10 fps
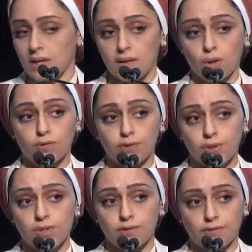Then
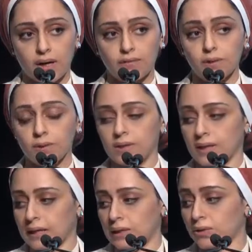overall survival
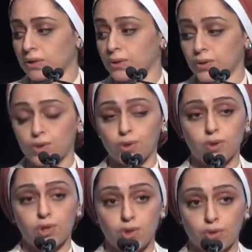and local control
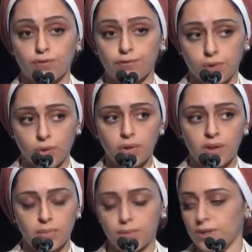shortfall
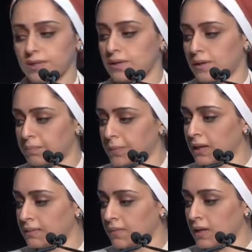in person
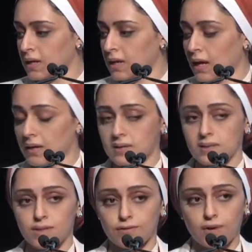number, and this
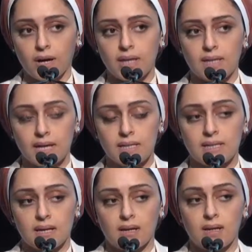is defined as
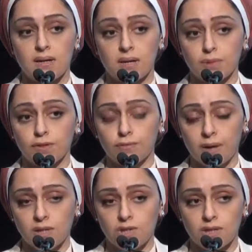the number of
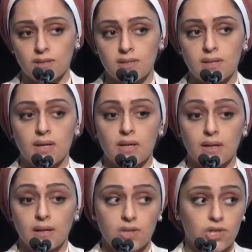patients
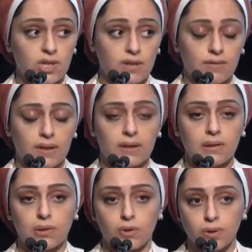not achieving
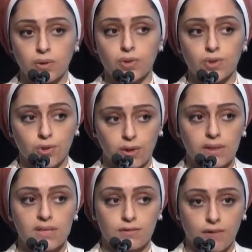local control
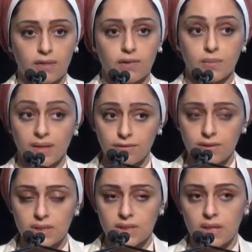and survival
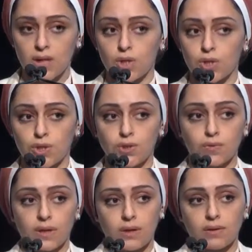benefit due to
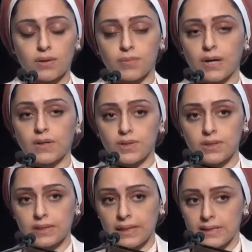radiotherapy
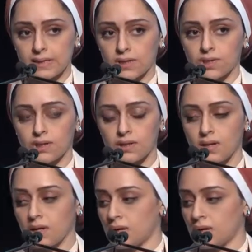underutilisation.